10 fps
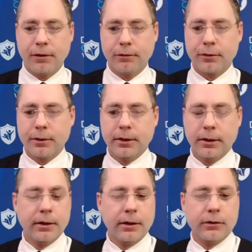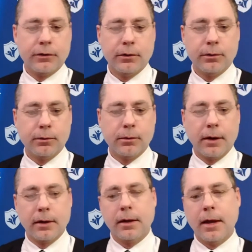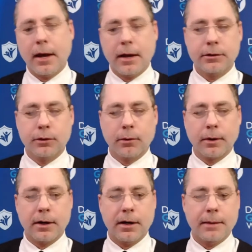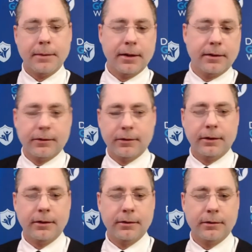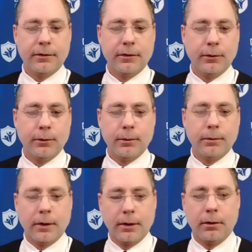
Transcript: Feel free to add your comments into